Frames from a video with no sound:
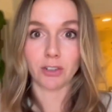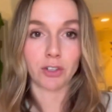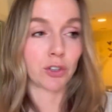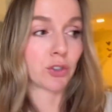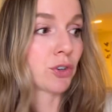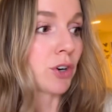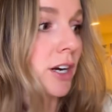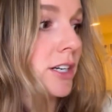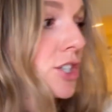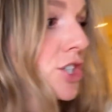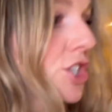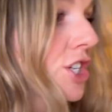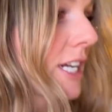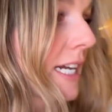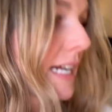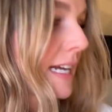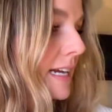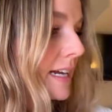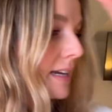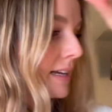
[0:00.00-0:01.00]

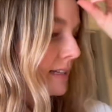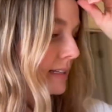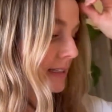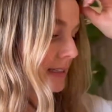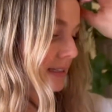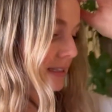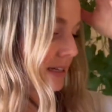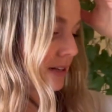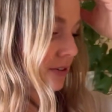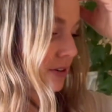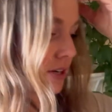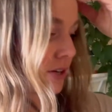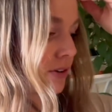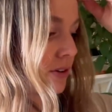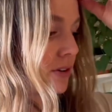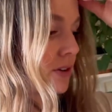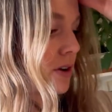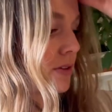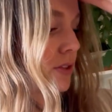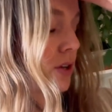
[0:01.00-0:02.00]
crunchy
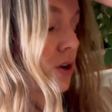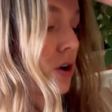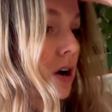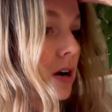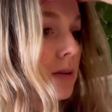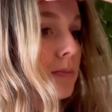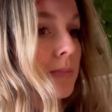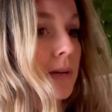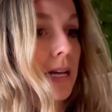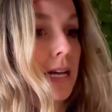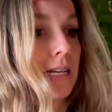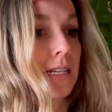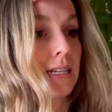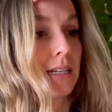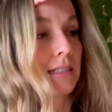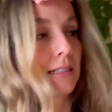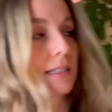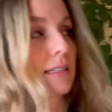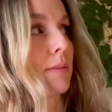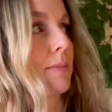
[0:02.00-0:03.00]
cereal on the carpet
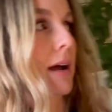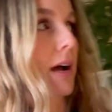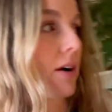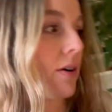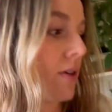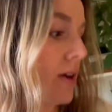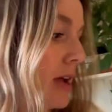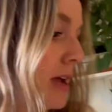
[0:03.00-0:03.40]
and somehow